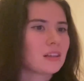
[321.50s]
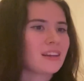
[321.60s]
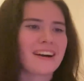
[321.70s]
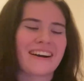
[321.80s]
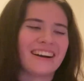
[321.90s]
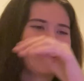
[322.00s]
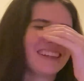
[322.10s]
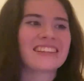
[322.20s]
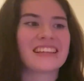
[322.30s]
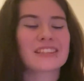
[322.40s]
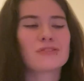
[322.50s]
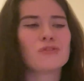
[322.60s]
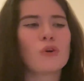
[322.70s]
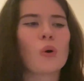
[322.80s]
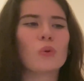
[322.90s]
Nah, that's
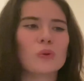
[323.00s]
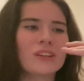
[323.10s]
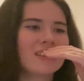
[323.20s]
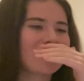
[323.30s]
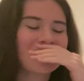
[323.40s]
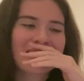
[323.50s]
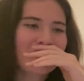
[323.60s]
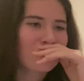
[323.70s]
full. That's like